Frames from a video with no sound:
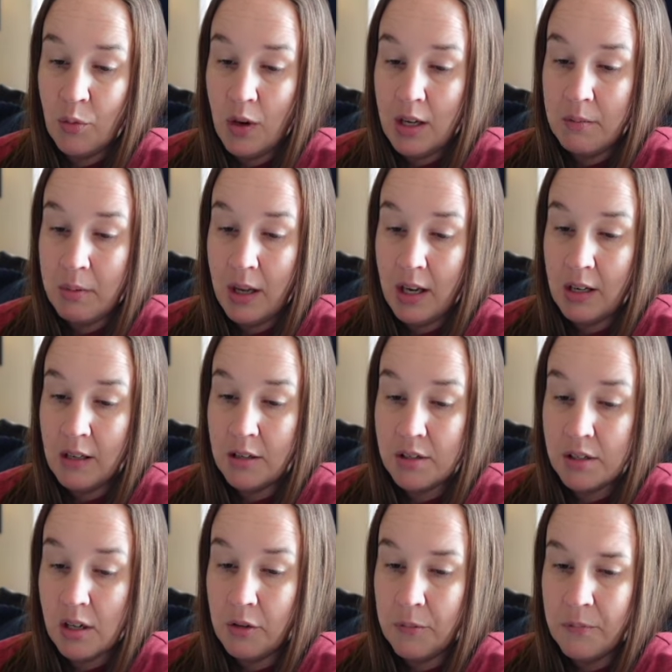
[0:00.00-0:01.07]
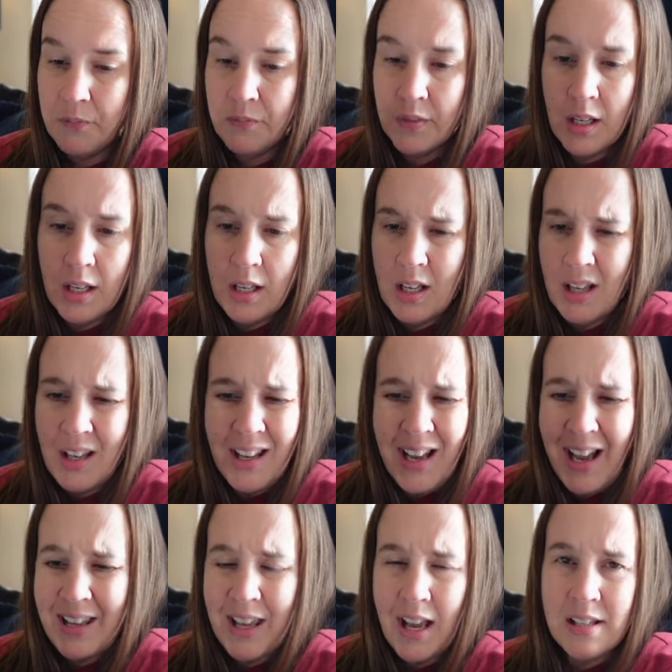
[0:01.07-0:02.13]
one pair. So
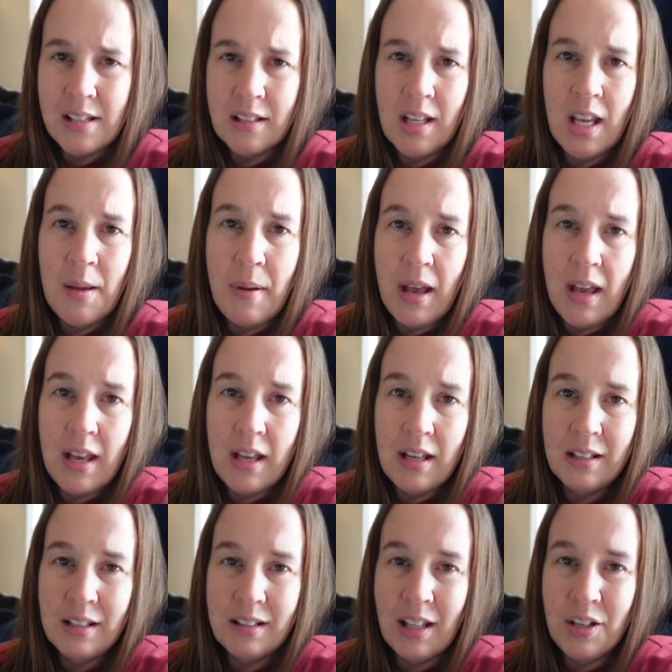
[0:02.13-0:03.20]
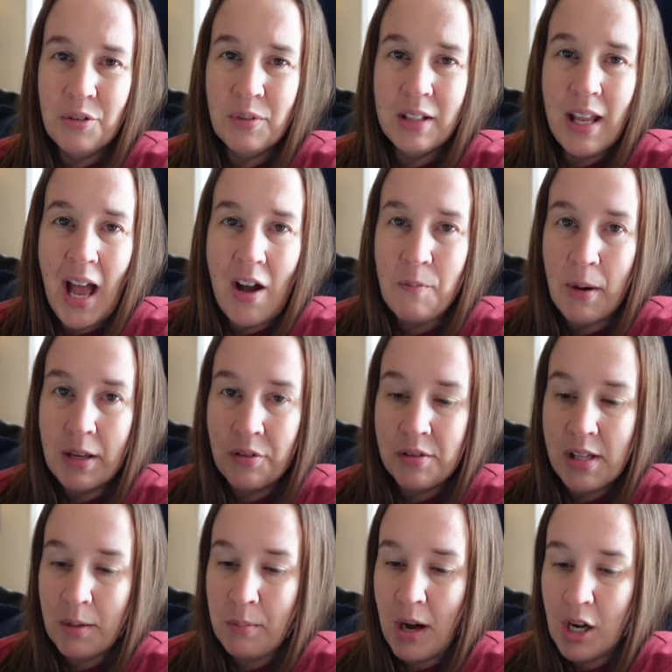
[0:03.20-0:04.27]
I guess on eBay, they don't really have bundles
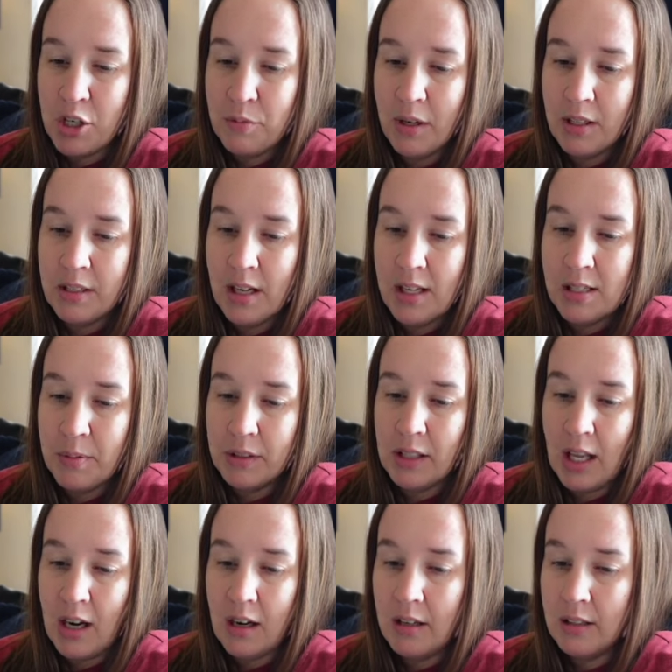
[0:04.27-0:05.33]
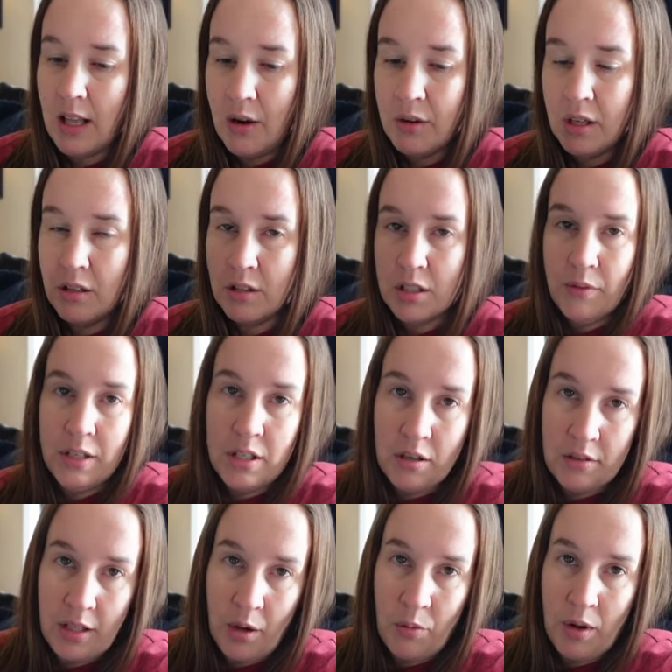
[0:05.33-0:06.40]
like Poshmark does, but they are allowing her to
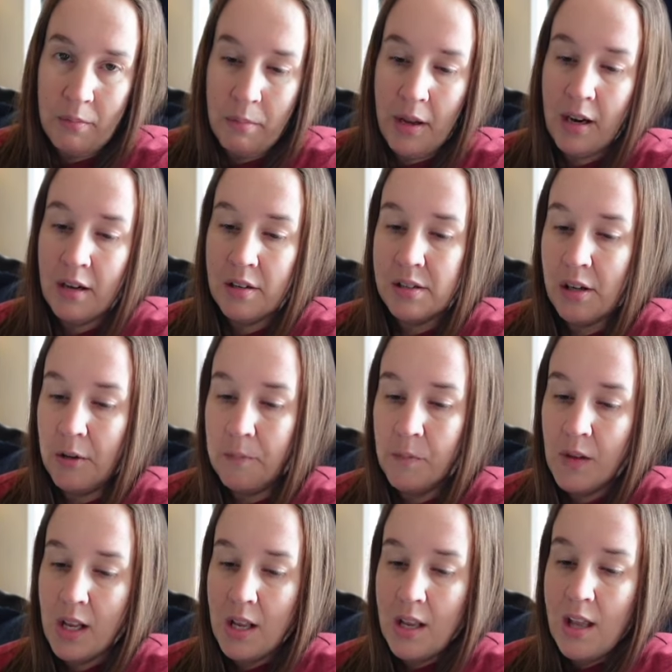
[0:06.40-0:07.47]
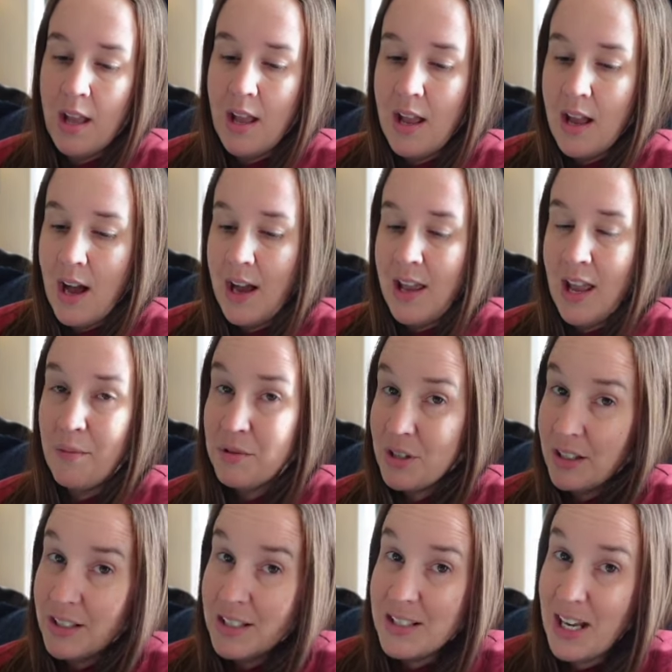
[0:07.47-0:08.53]
return that one pair. So I am
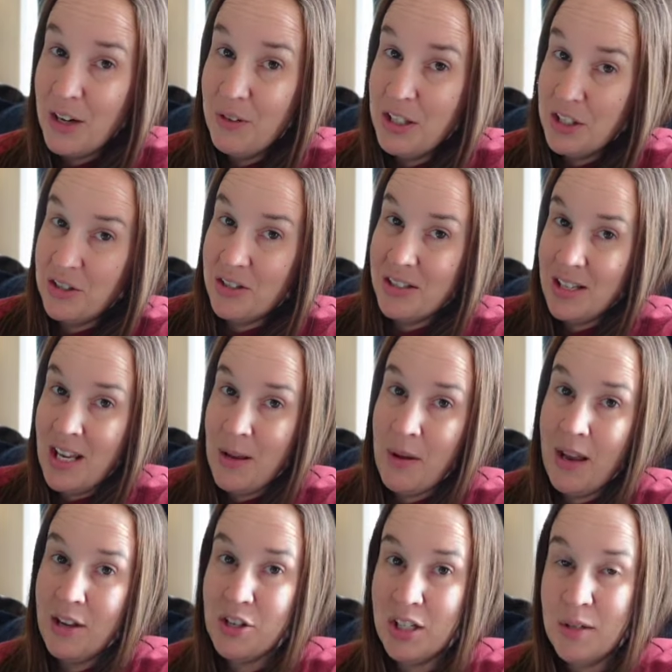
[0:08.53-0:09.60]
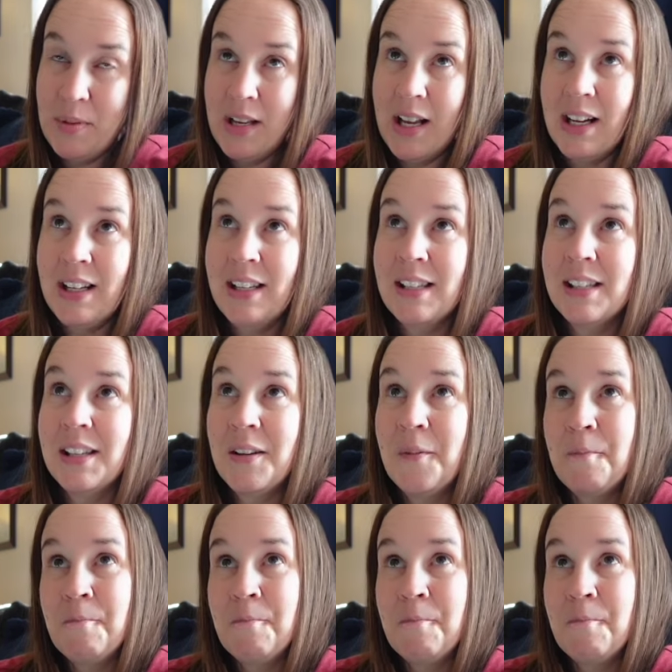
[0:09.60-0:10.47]
starting to take returns on eBay just because